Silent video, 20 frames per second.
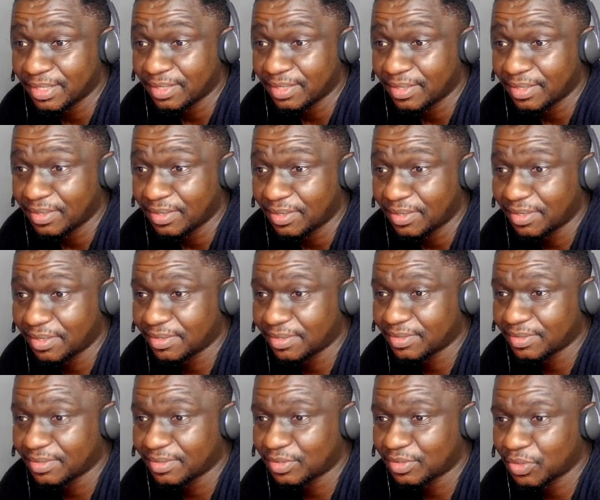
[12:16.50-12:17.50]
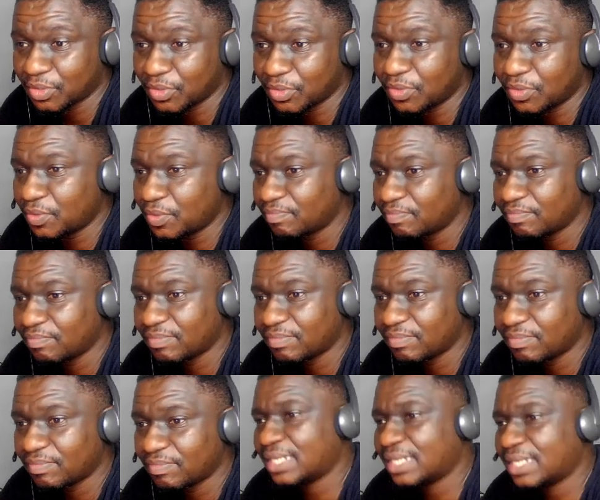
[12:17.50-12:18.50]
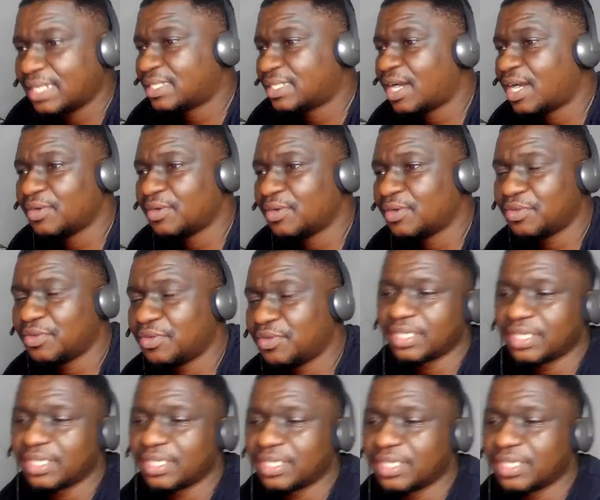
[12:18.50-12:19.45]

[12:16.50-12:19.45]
So that is how you can actually